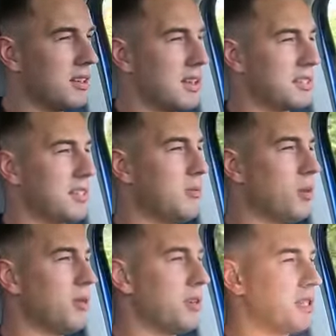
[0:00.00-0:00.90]
like some
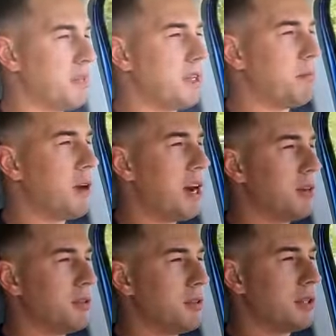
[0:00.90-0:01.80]
road noise if you hit a
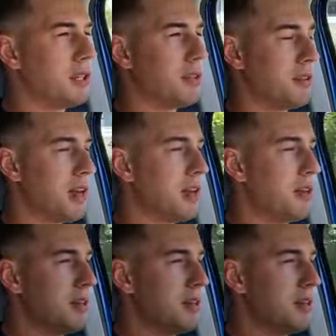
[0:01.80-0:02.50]
pothole, you can hear that.